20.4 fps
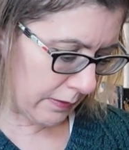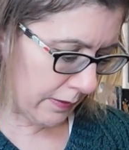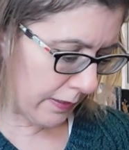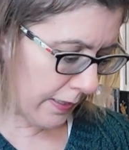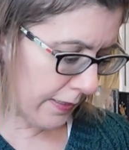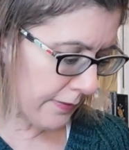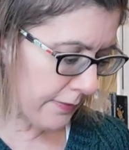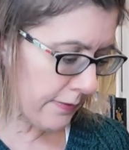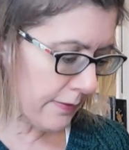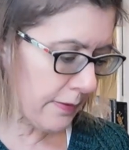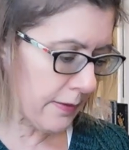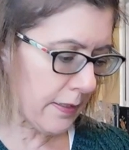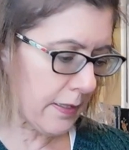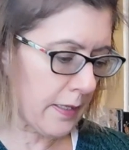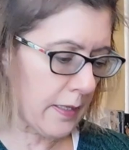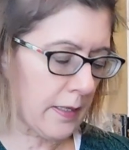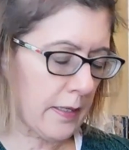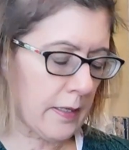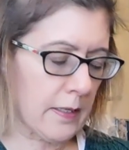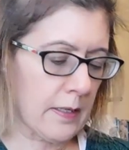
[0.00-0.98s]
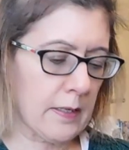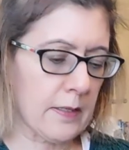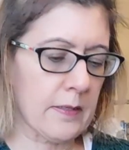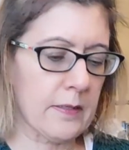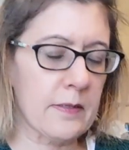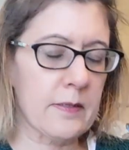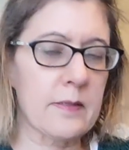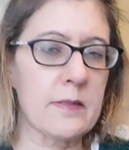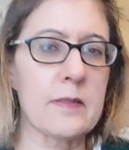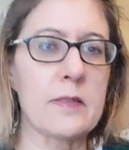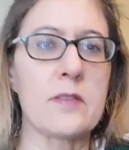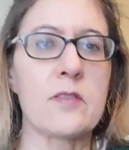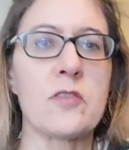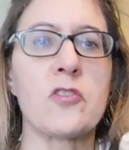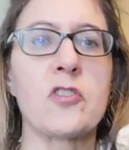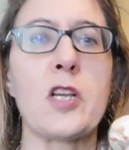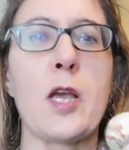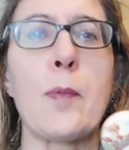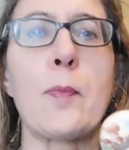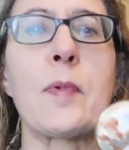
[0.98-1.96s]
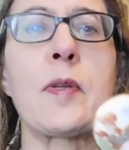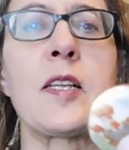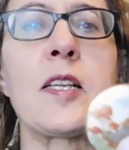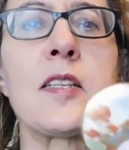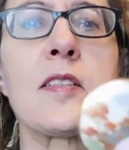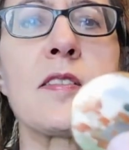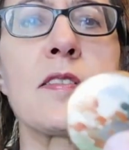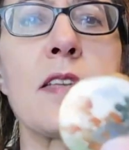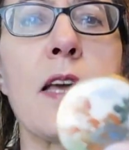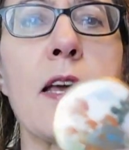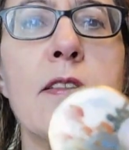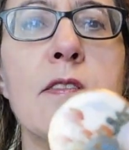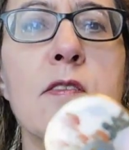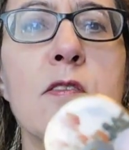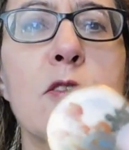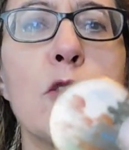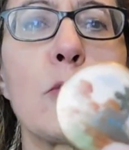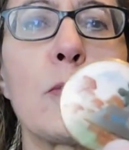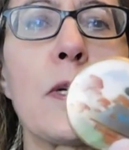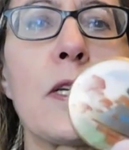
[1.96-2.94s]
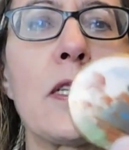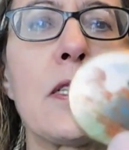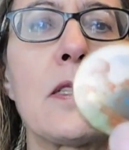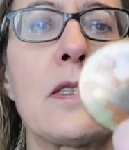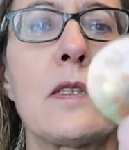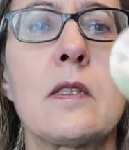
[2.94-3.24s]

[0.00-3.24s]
last thing is this Japanese Satsuma.